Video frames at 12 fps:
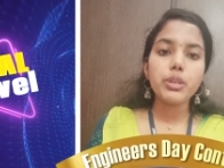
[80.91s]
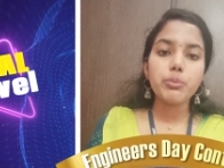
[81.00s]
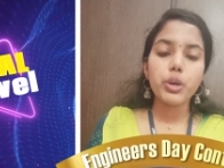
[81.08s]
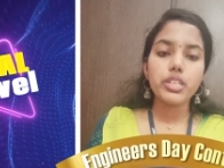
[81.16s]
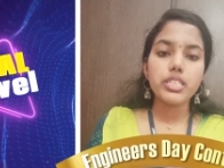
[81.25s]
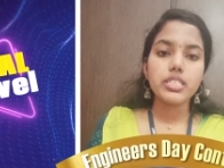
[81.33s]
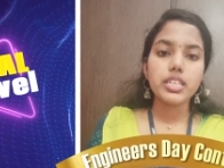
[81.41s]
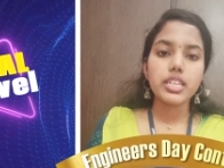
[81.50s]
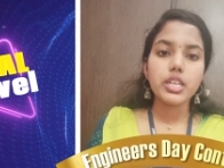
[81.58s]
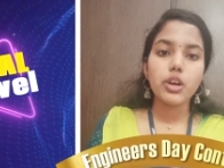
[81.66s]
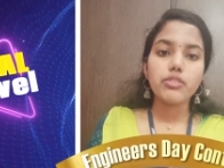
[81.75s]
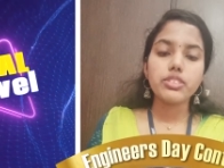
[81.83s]
monitoring
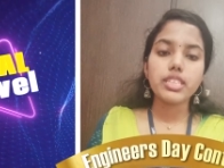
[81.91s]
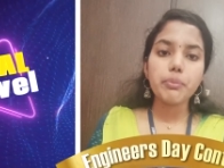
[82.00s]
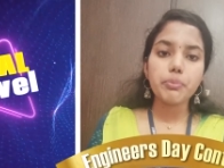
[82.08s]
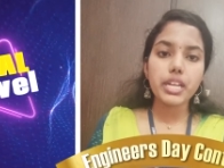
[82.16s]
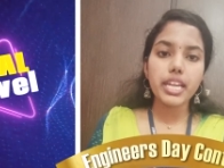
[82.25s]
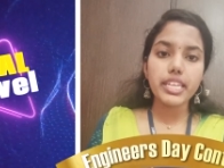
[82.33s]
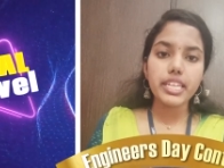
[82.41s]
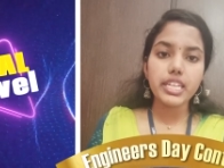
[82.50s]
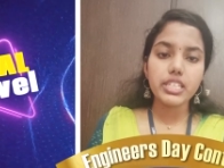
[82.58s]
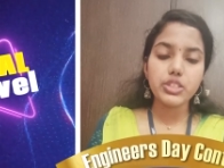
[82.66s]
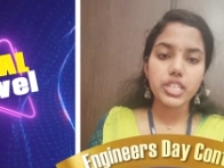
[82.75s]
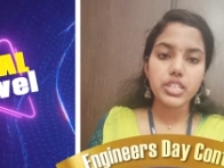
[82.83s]
of subclinical
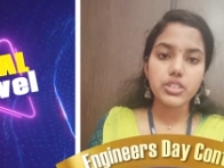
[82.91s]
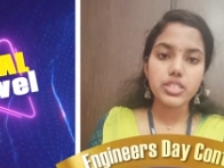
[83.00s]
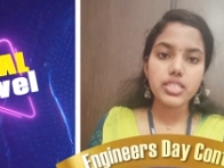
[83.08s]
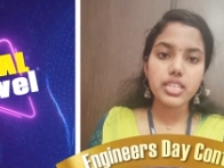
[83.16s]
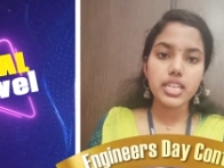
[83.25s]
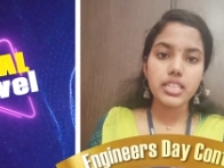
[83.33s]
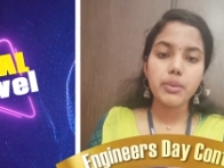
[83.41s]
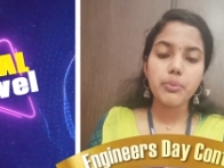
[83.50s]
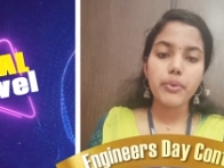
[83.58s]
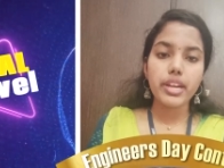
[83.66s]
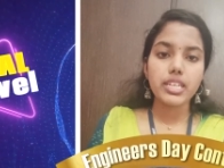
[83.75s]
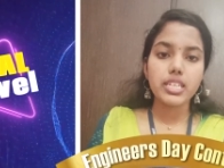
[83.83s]
changes in the
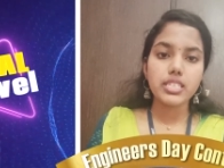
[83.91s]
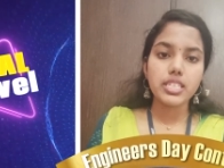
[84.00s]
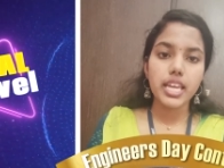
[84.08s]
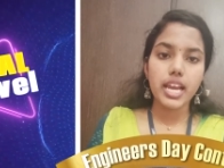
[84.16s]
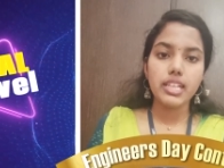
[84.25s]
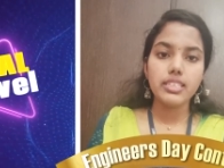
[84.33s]
pregnancy health